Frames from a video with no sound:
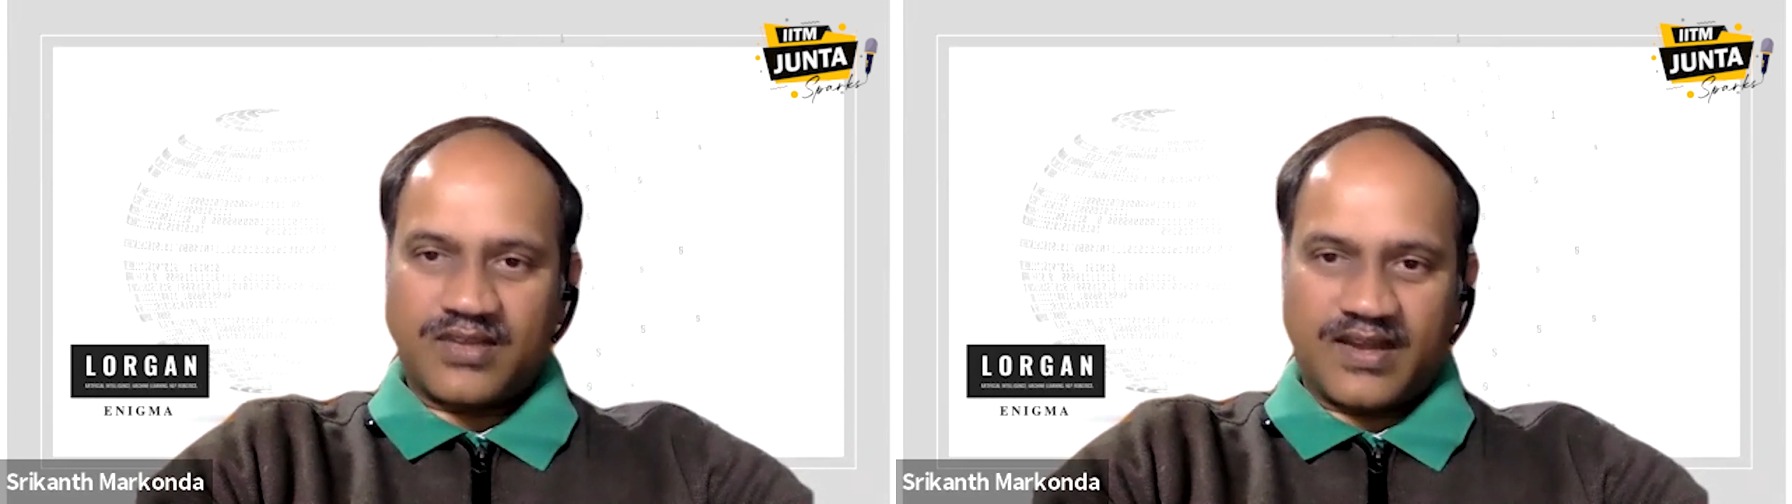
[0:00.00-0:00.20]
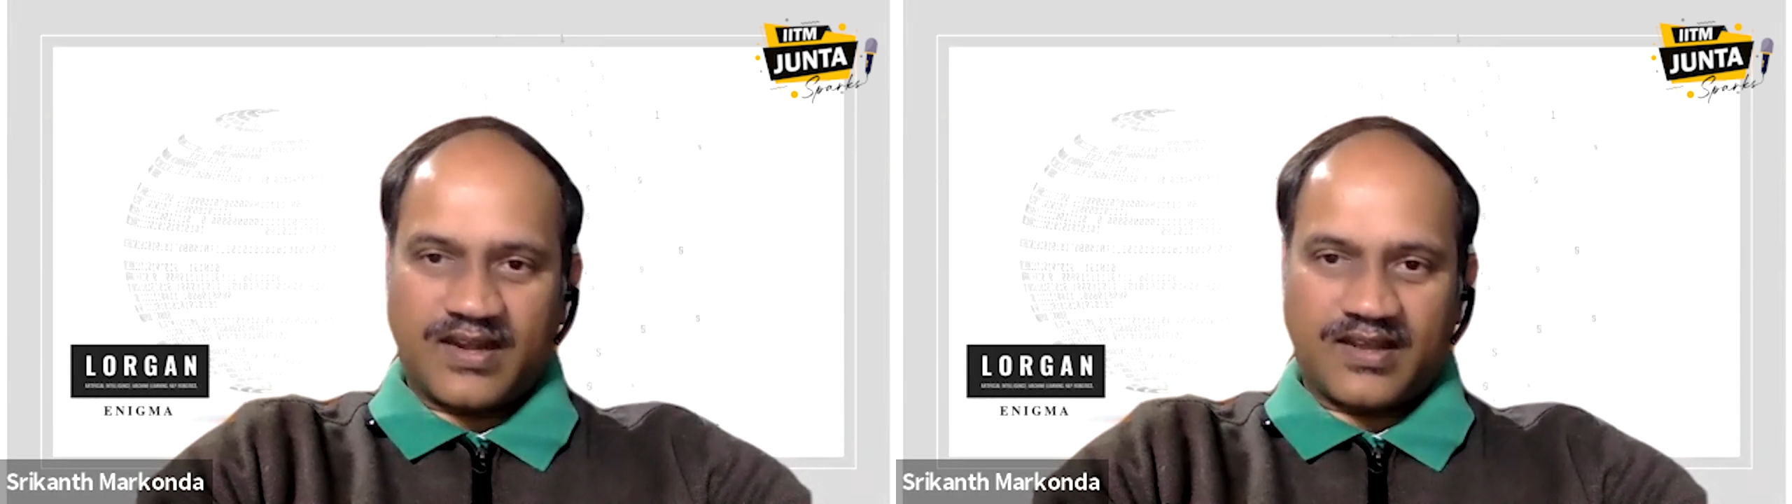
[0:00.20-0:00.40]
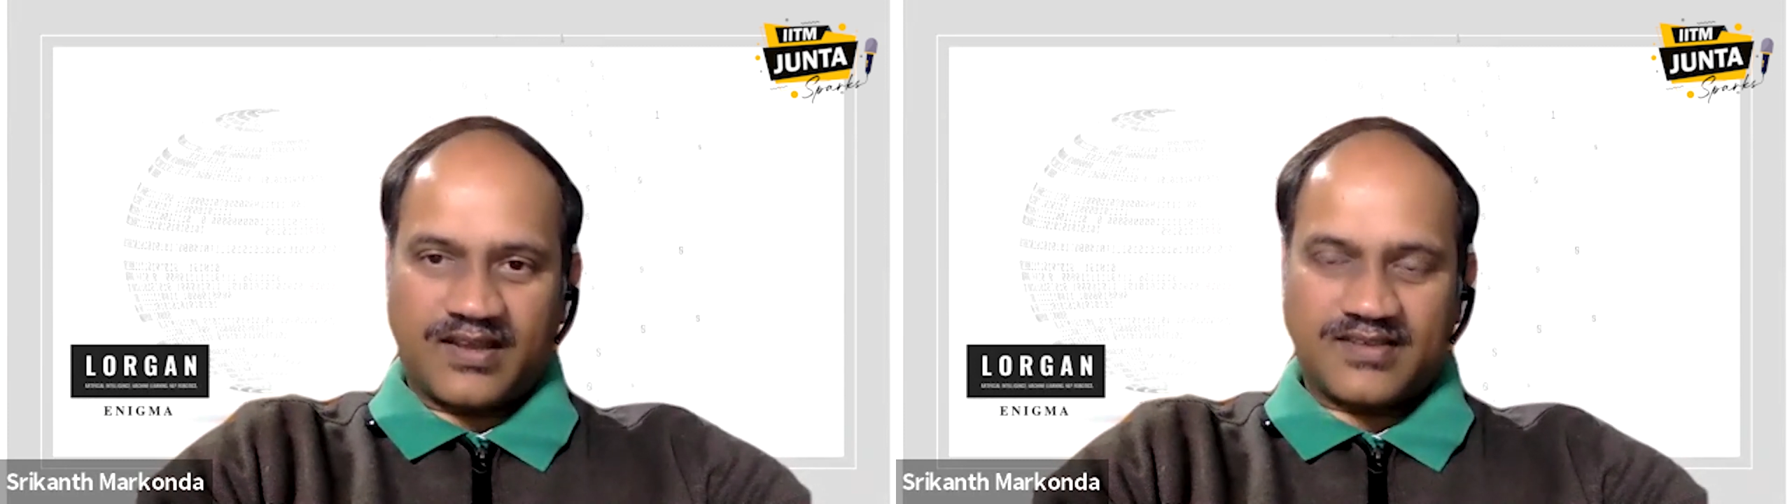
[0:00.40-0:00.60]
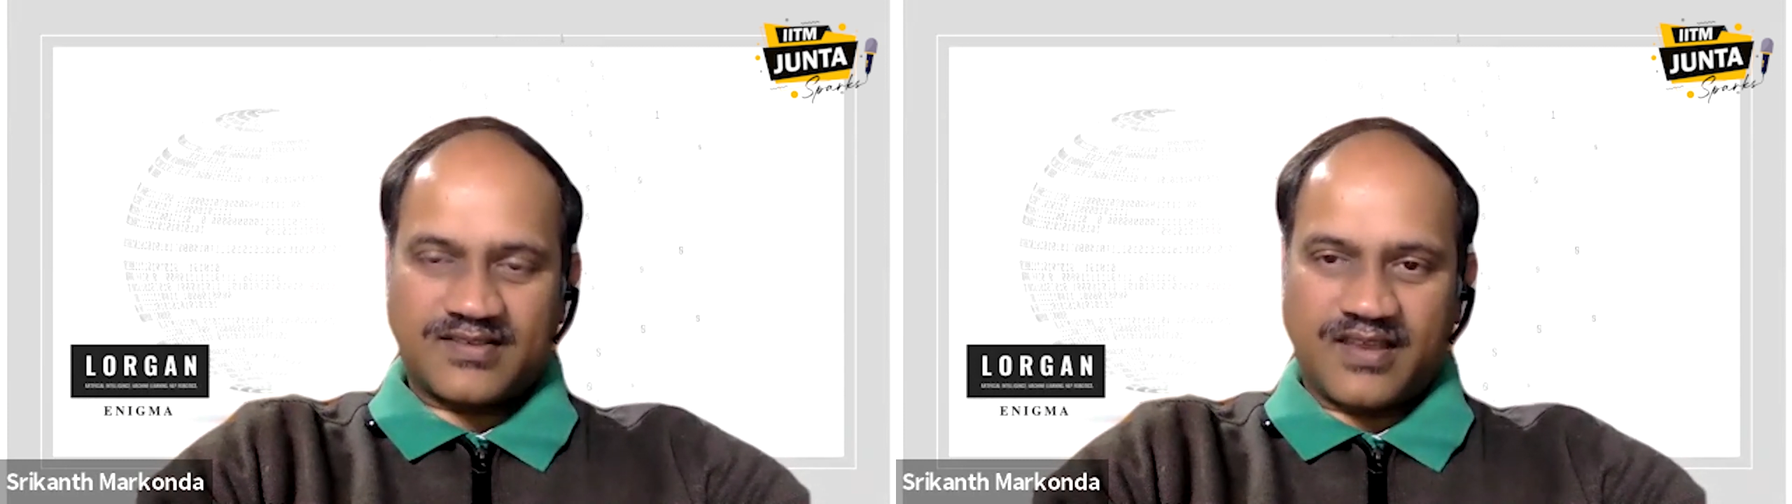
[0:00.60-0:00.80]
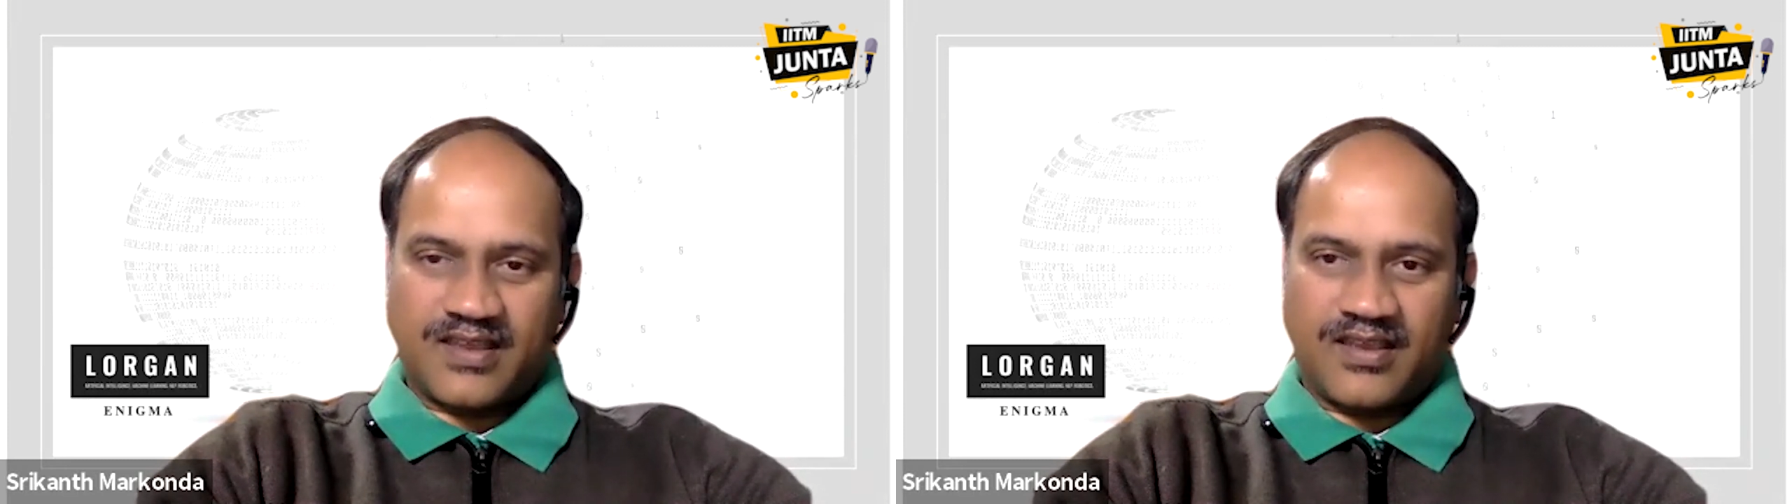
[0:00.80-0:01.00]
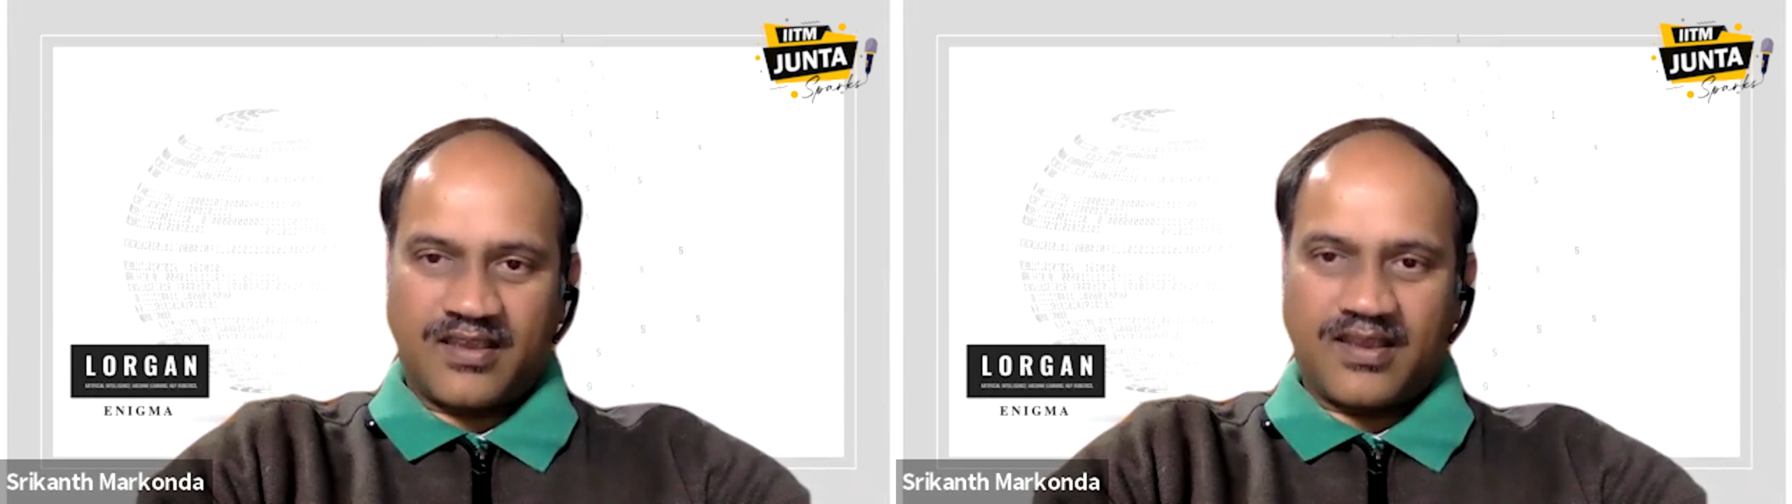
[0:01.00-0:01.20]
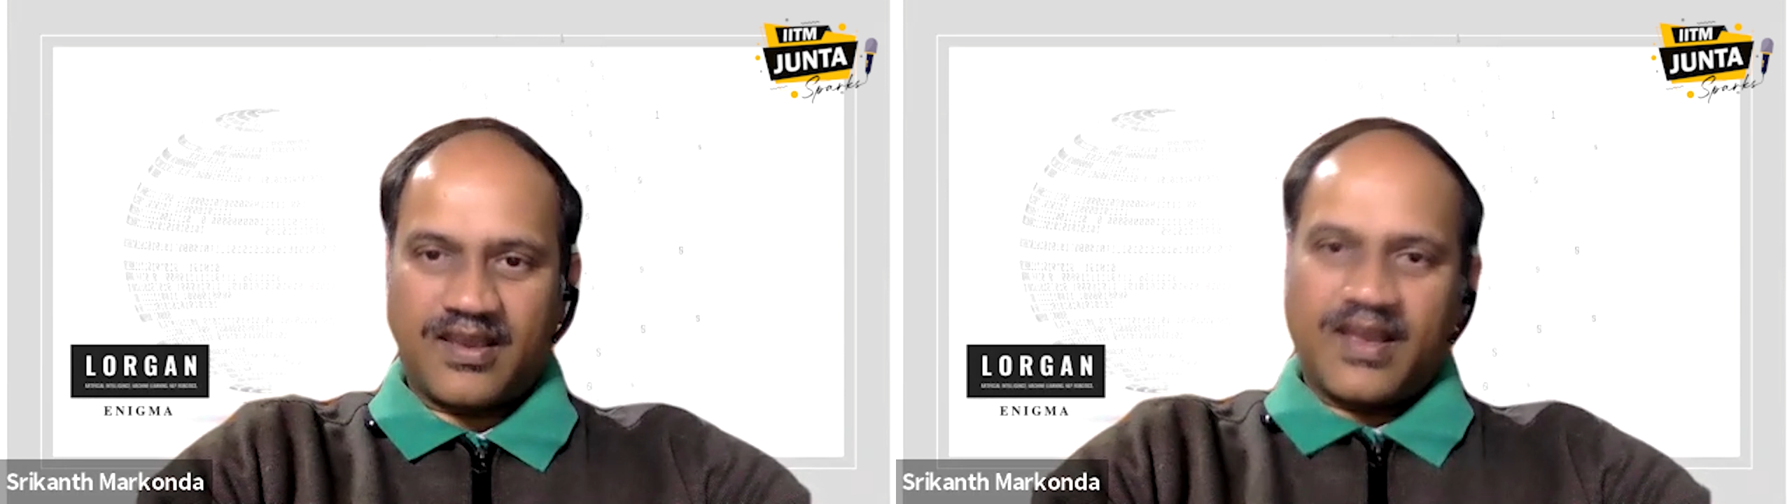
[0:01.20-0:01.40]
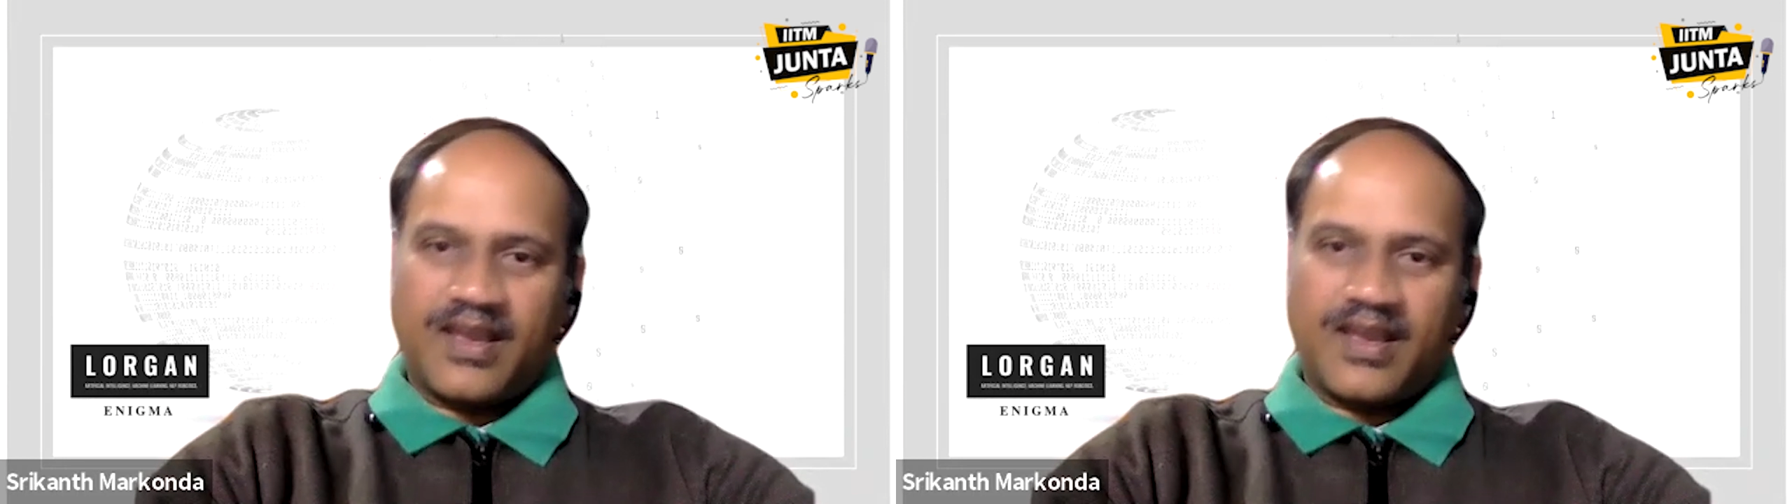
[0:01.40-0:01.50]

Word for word: the data is saying